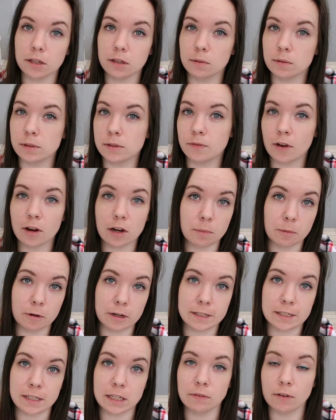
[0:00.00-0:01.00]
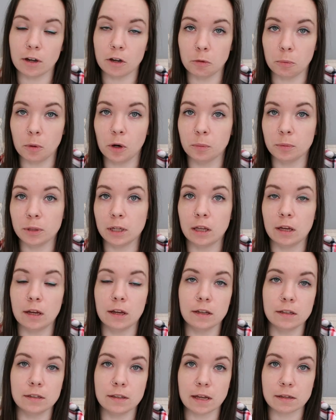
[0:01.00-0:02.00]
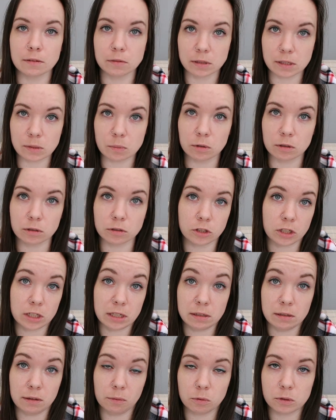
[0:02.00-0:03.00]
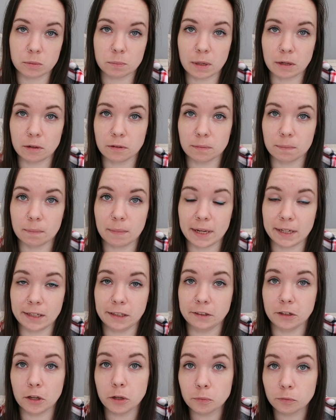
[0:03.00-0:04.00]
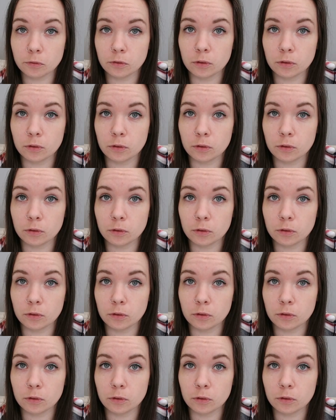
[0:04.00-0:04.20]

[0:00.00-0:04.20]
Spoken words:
who is very pretty, very popular, and that is what she was mainly known